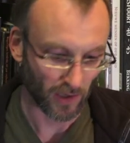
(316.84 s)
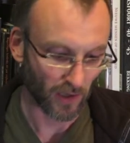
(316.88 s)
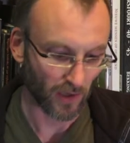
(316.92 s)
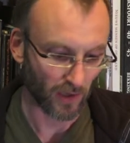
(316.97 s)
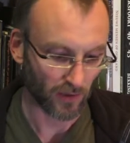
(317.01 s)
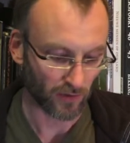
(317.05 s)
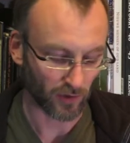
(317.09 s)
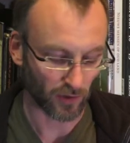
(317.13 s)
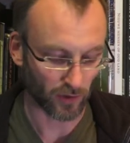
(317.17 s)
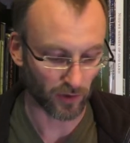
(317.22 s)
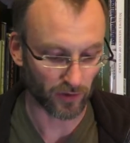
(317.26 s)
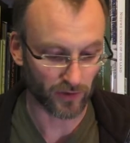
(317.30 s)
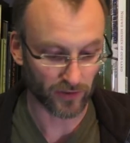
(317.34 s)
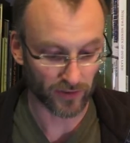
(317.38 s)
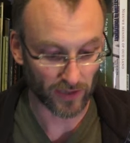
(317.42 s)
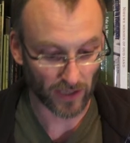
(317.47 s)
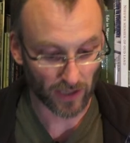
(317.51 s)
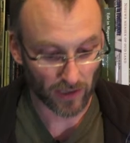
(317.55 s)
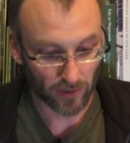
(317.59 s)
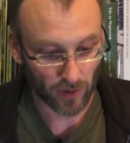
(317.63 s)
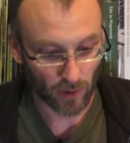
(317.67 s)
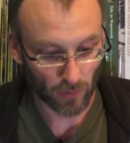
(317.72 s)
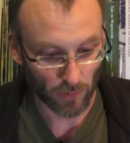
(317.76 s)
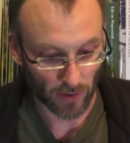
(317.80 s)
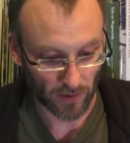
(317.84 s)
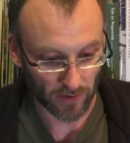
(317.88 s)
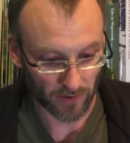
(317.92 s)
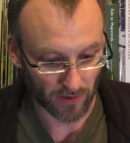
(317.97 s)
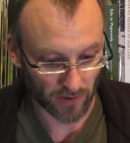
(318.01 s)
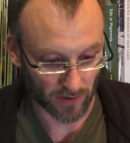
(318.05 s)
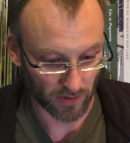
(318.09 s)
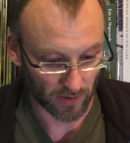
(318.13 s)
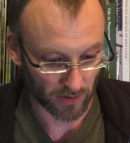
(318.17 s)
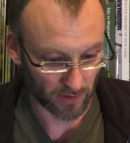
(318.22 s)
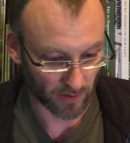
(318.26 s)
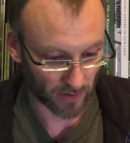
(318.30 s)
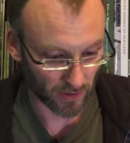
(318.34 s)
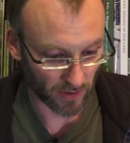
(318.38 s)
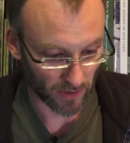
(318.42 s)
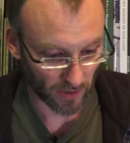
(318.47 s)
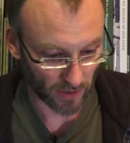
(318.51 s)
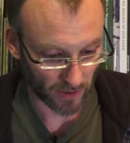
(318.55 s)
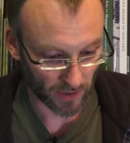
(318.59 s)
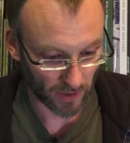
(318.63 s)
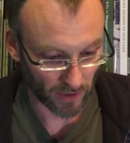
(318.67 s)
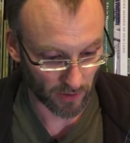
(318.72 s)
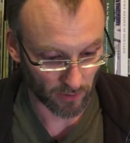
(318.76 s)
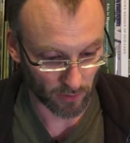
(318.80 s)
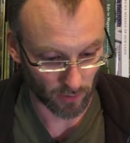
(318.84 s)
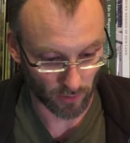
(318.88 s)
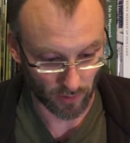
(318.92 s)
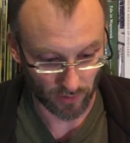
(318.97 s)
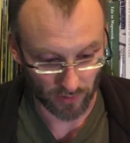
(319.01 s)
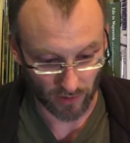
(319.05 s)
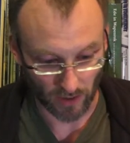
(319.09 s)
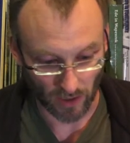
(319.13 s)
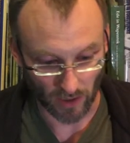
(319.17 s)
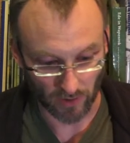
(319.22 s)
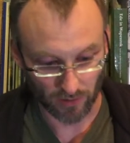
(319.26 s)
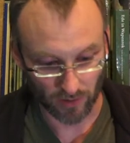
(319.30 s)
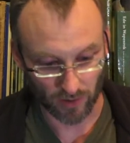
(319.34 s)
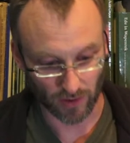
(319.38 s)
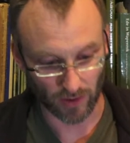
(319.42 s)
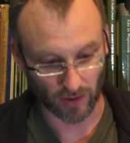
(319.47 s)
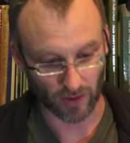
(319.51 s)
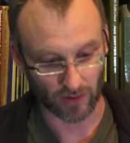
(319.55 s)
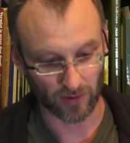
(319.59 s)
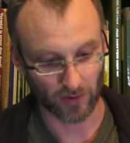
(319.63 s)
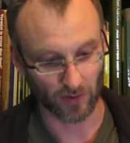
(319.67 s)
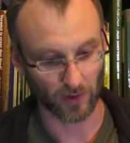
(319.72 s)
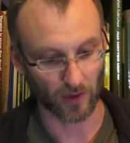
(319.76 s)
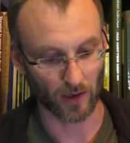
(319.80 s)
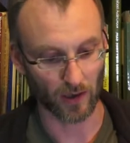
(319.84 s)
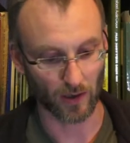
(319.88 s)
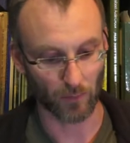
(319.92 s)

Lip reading: So then the second question Eleanor is asking is,